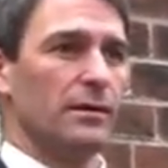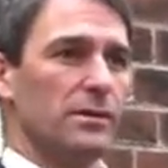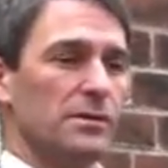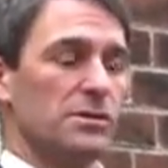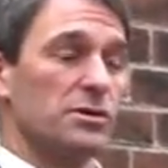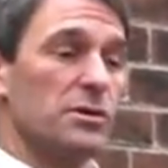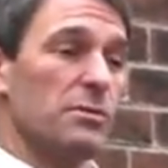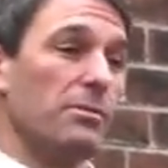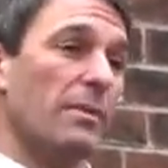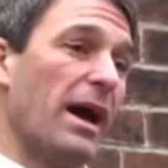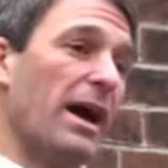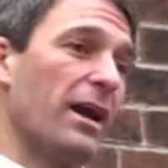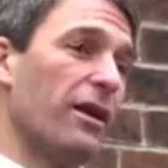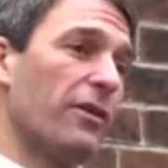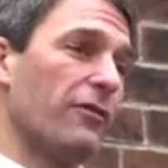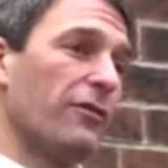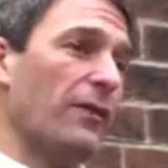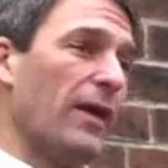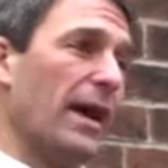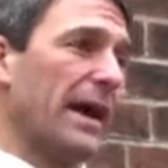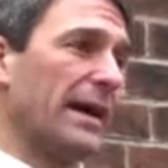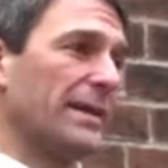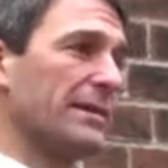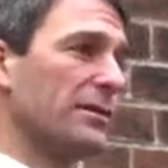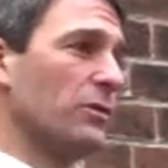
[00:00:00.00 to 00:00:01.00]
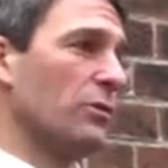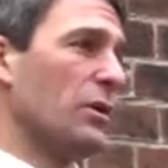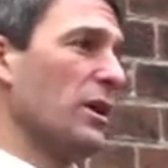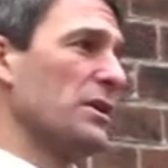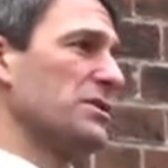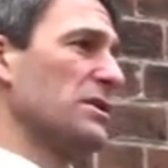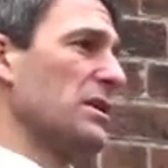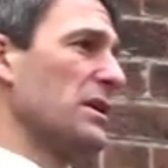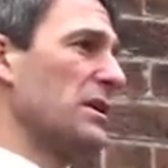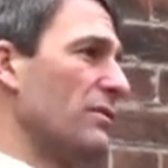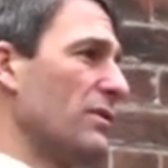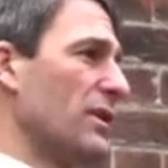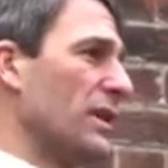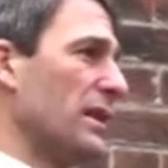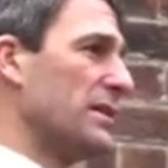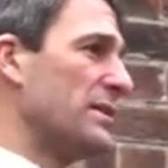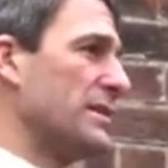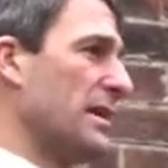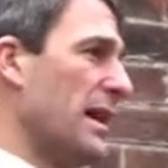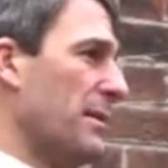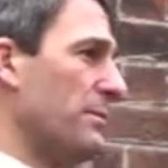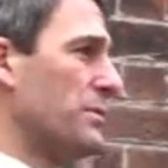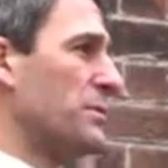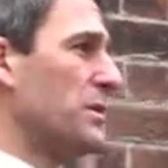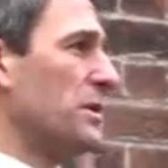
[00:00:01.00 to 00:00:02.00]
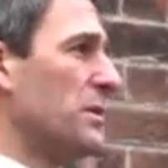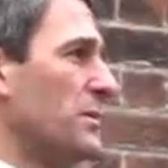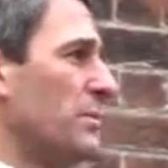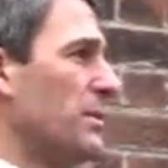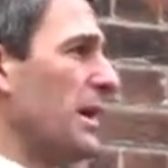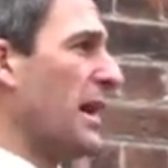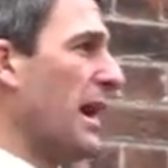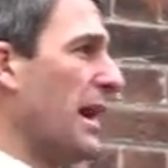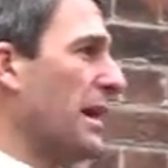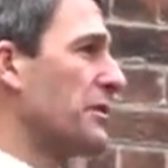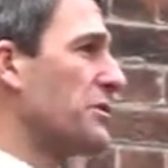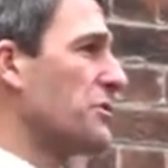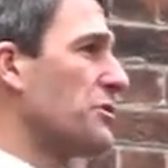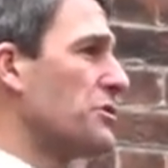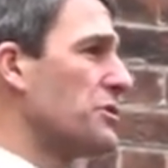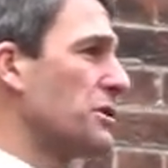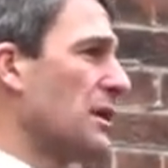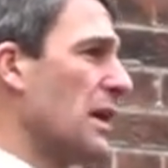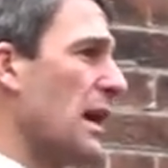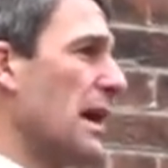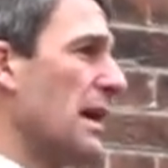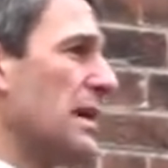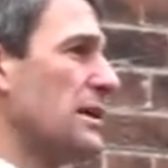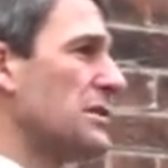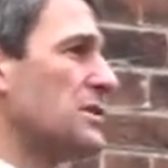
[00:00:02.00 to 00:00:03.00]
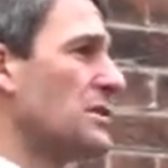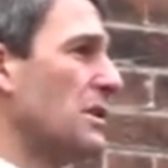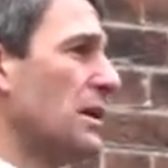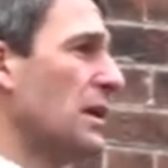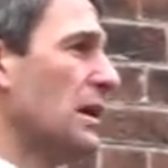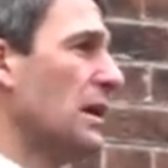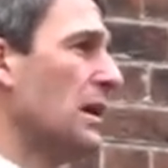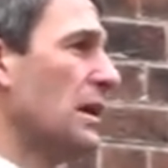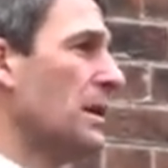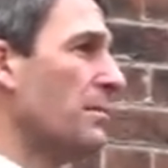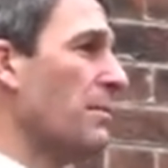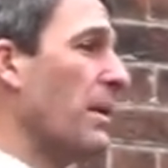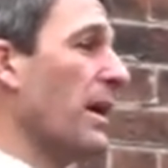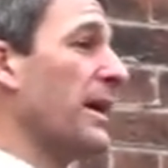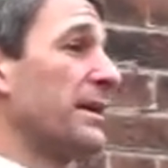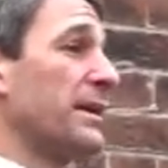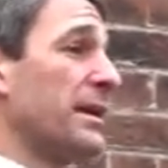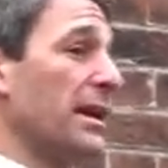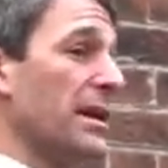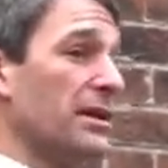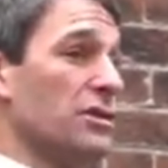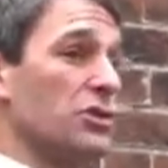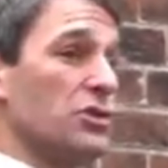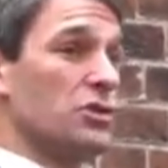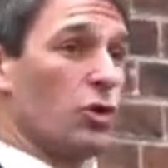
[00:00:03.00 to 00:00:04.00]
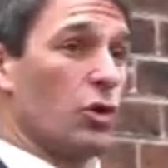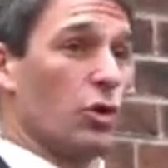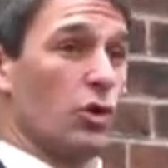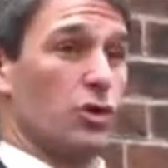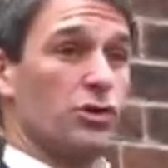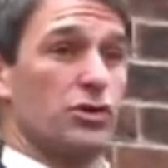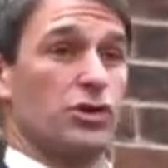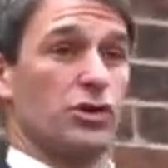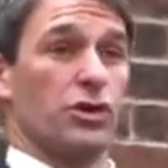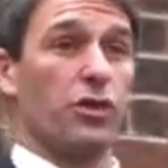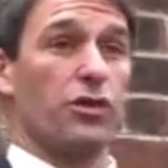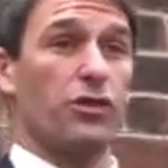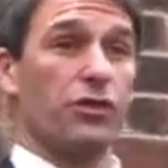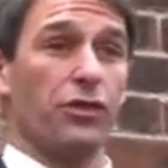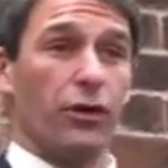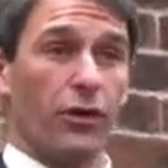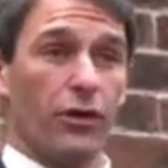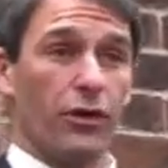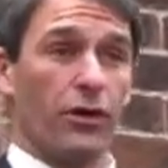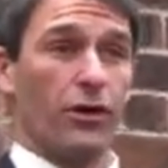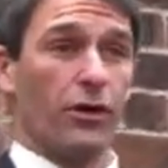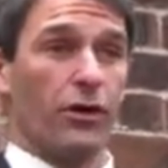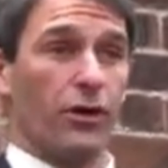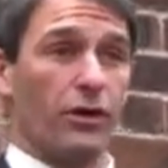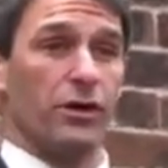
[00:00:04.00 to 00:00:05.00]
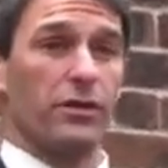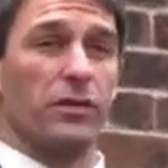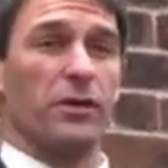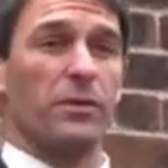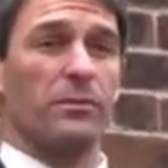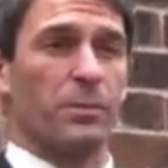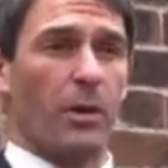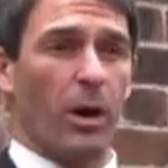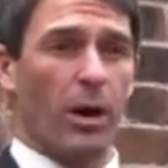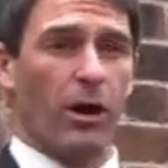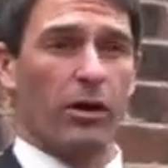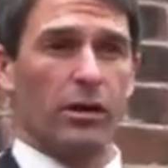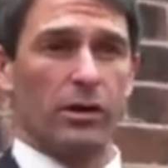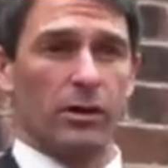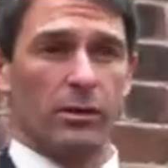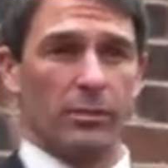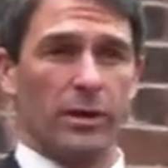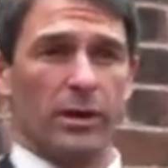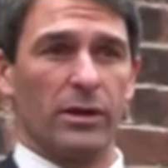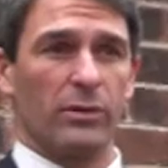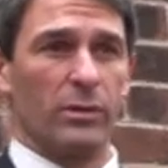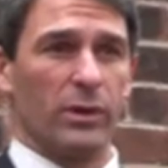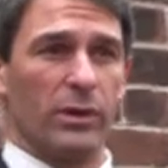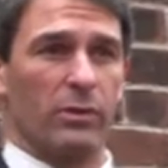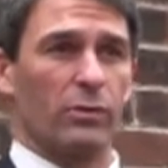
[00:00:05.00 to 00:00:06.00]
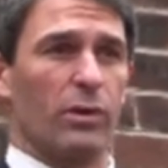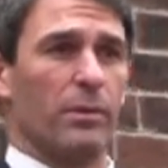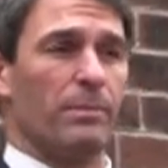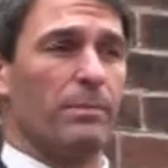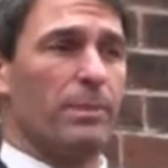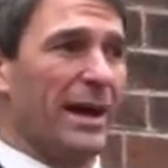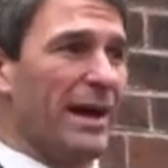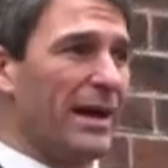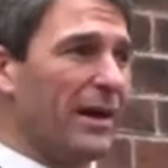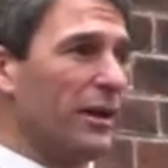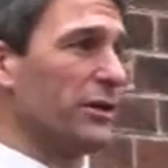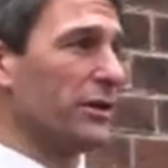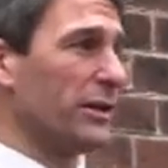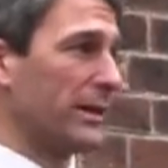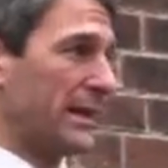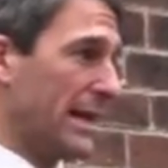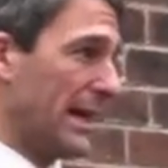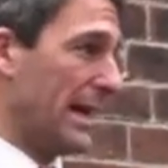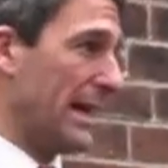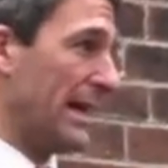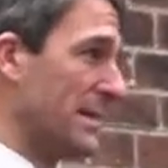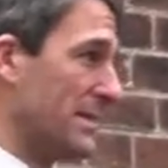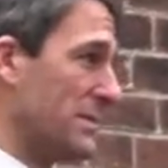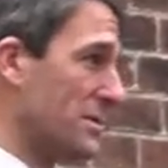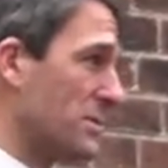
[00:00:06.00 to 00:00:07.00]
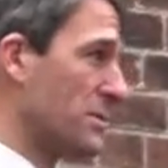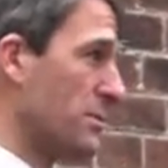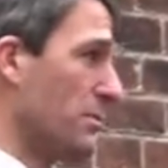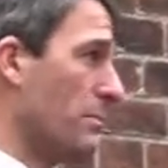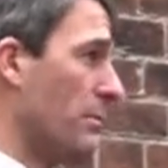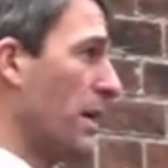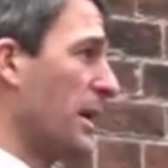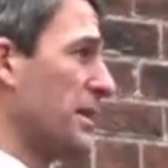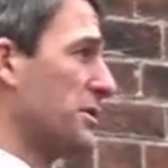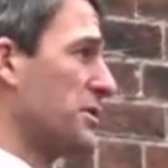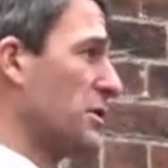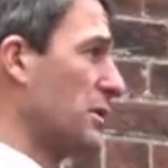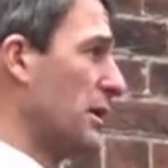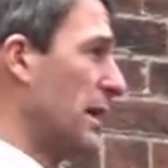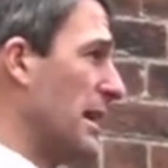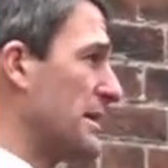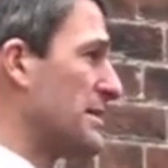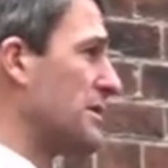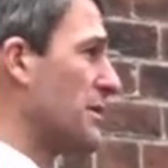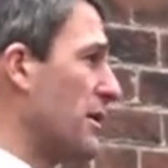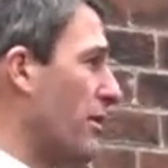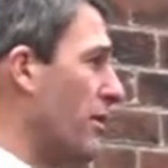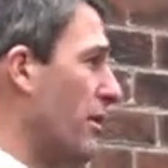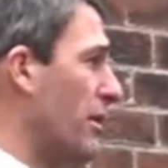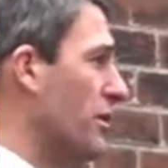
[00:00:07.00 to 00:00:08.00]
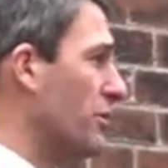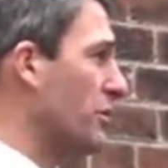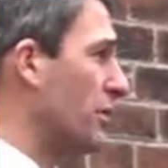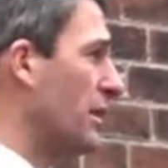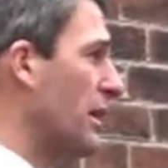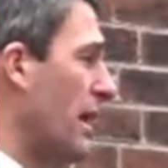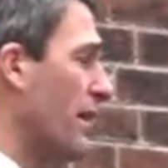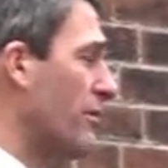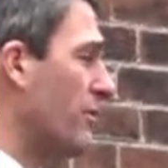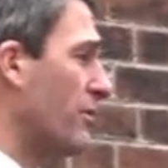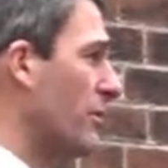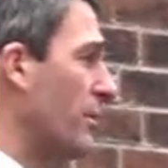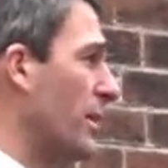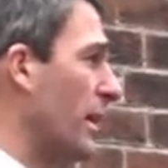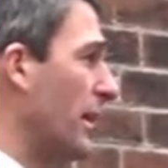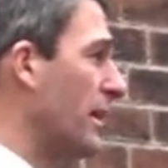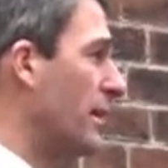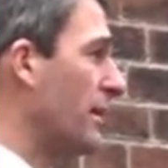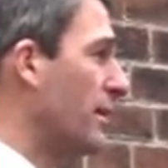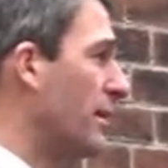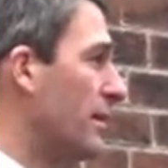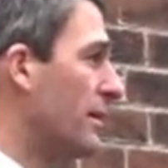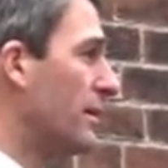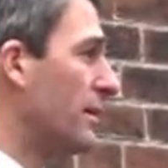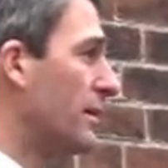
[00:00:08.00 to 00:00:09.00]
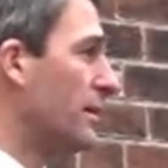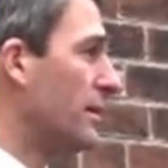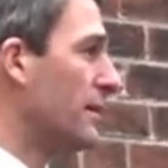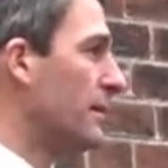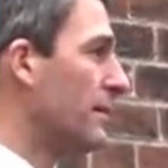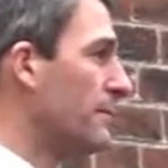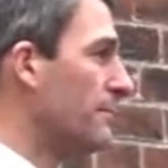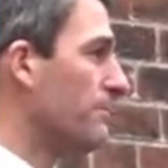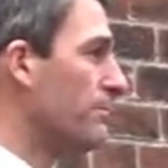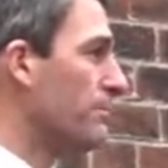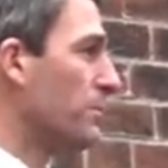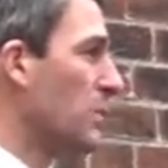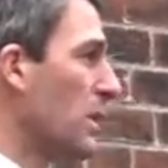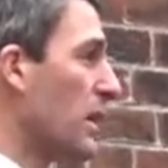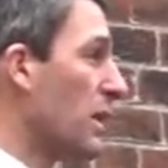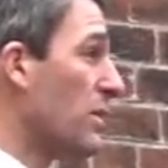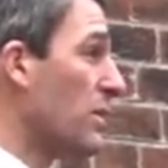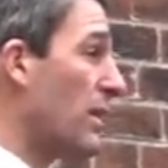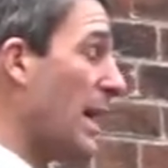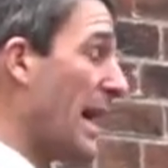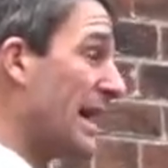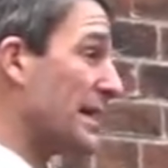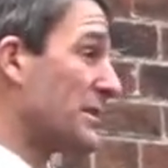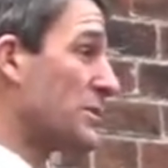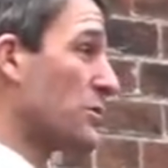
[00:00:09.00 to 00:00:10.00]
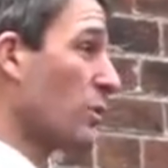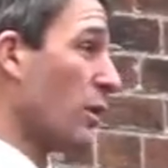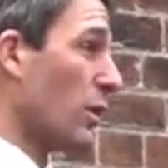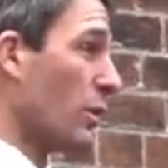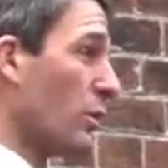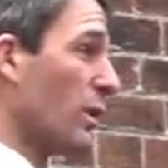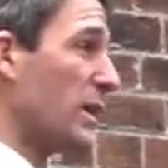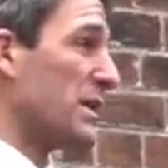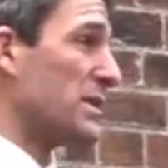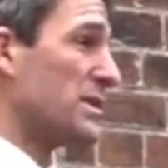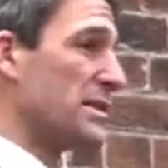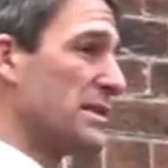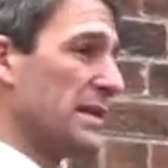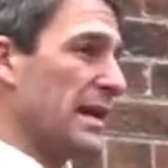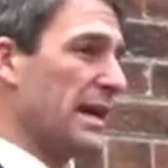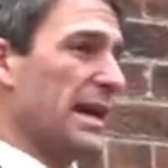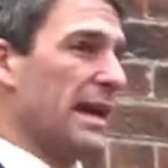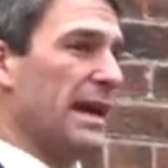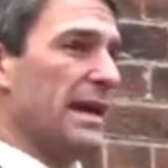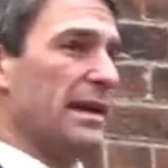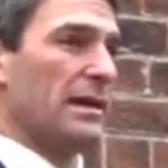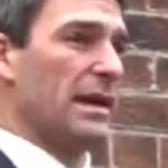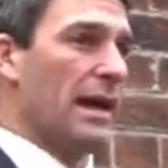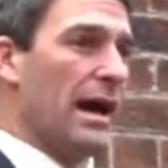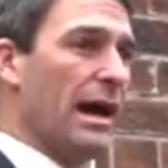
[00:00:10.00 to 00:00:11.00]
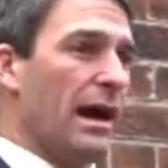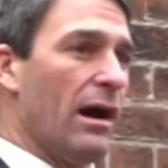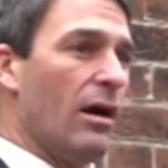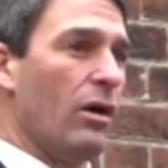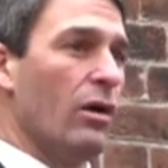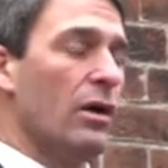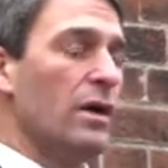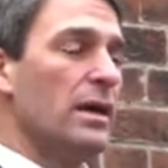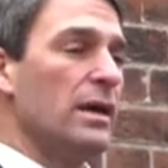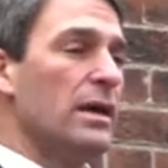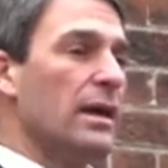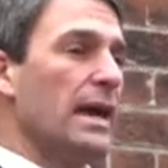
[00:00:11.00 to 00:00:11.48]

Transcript: As a matter of fact, it wasn't even attempted to be exercised by King George III in the parliament we rebelled against, much less our own government. That's where we stand now.